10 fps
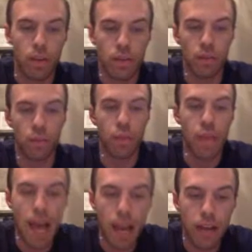So with
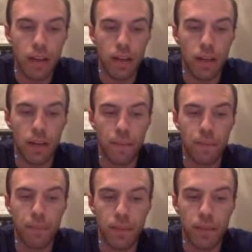that,
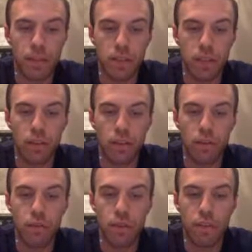this is the
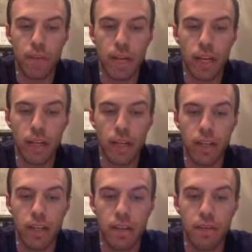conclusion of
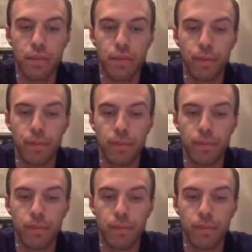my initial